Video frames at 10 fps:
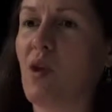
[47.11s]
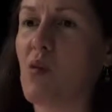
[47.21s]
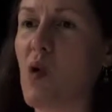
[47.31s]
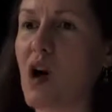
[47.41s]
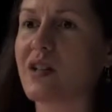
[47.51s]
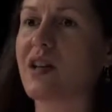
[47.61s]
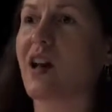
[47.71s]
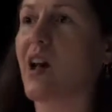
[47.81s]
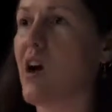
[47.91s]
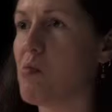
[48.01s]
what
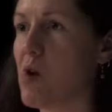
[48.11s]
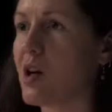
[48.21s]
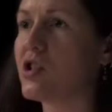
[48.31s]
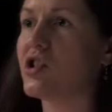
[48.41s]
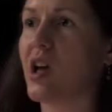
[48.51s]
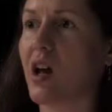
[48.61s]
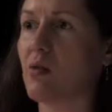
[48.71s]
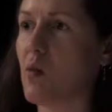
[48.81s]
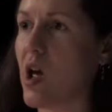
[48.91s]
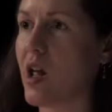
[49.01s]
and how much
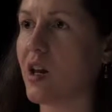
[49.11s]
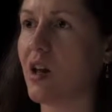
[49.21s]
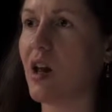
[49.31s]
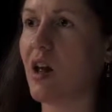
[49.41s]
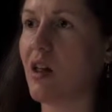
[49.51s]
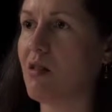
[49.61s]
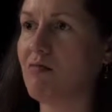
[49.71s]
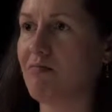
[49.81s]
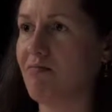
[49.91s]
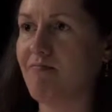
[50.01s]
and when
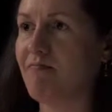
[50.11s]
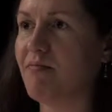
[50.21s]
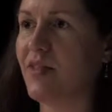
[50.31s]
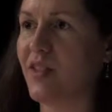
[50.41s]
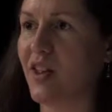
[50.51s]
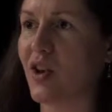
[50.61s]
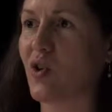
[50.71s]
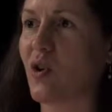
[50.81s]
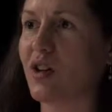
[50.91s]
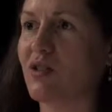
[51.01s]
they're
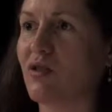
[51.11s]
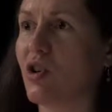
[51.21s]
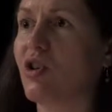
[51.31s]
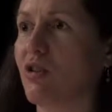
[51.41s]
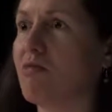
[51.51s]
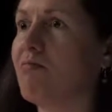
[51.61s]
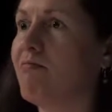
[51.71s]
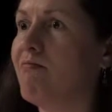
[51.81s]
going to learn.